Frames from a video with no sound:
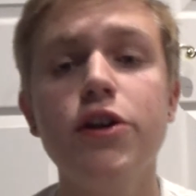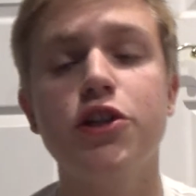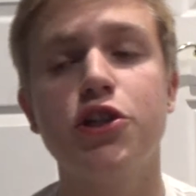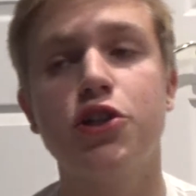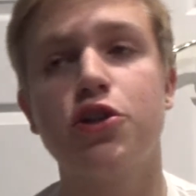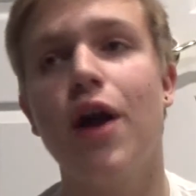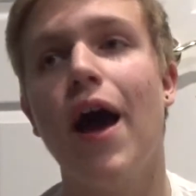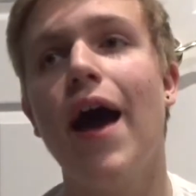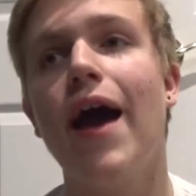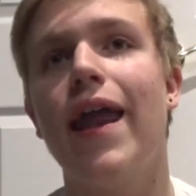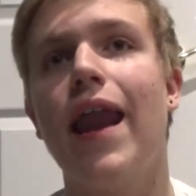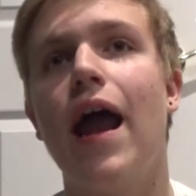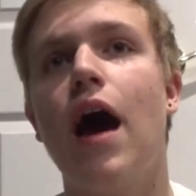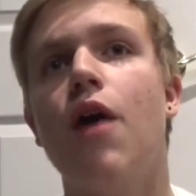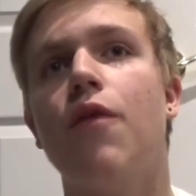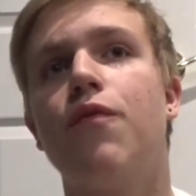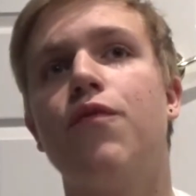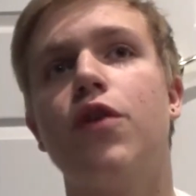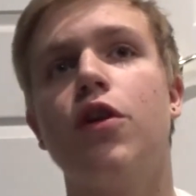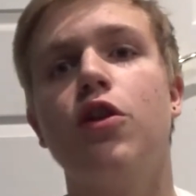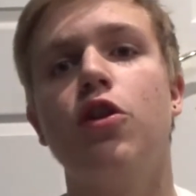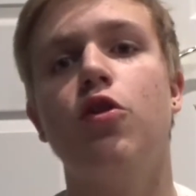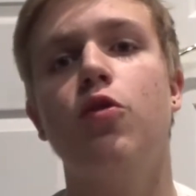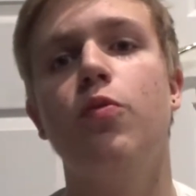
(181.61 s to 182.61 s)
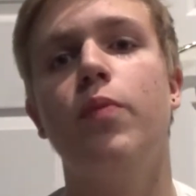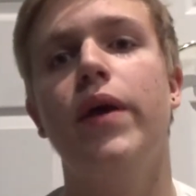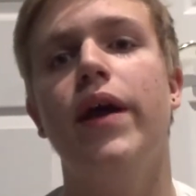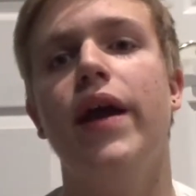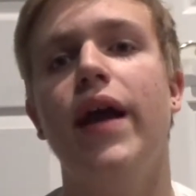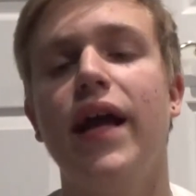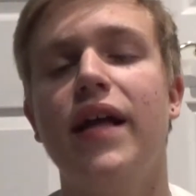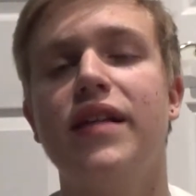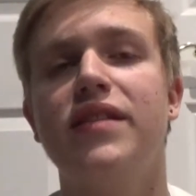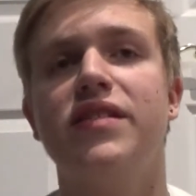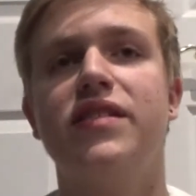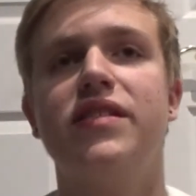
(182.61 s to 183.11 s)
to try it out for a little
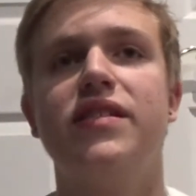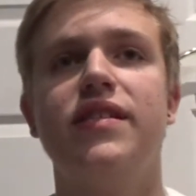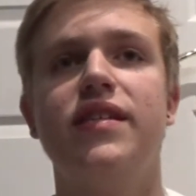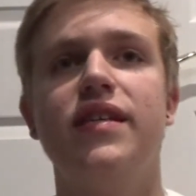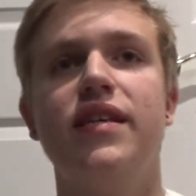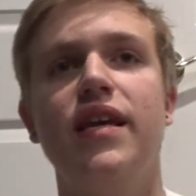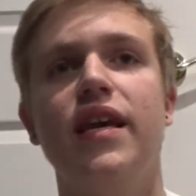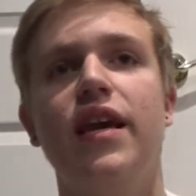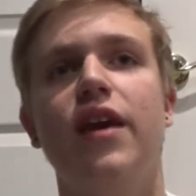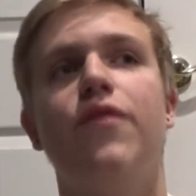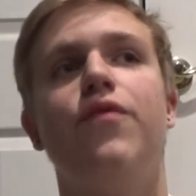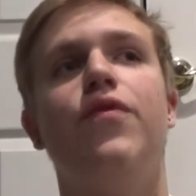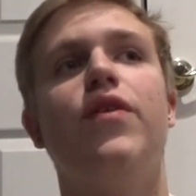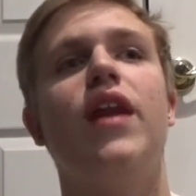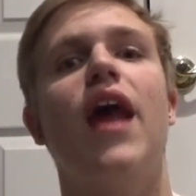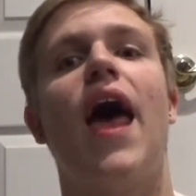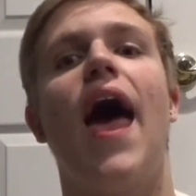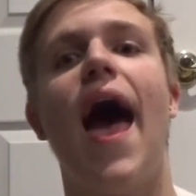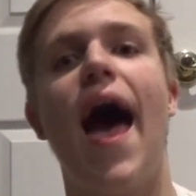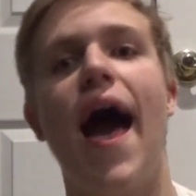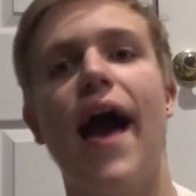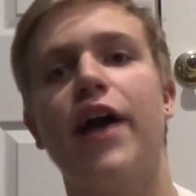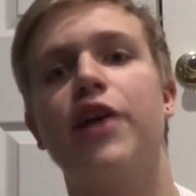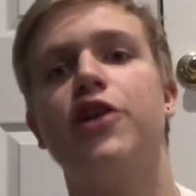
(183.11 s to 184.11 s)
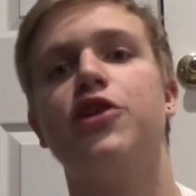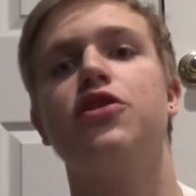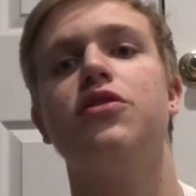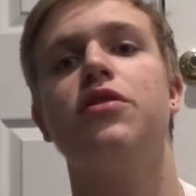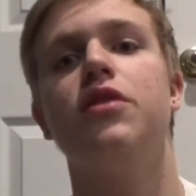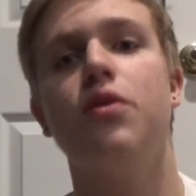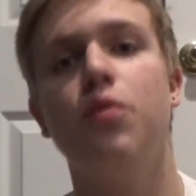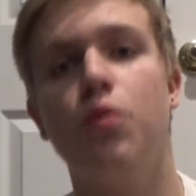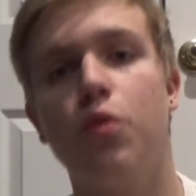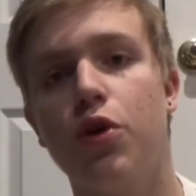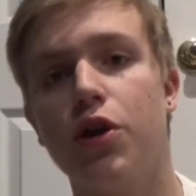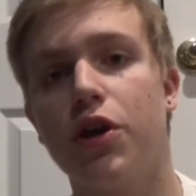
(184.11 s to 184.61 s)
bit and see if it
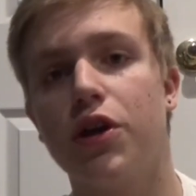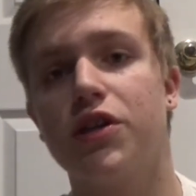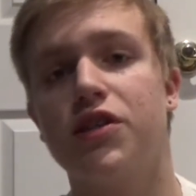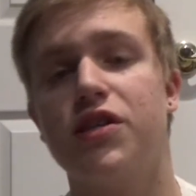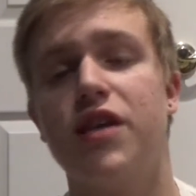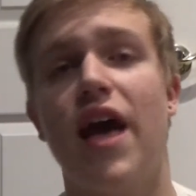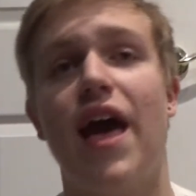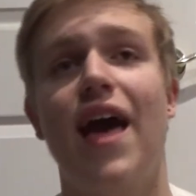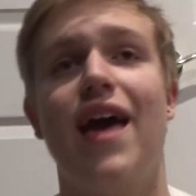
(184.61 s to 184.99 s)
actually works.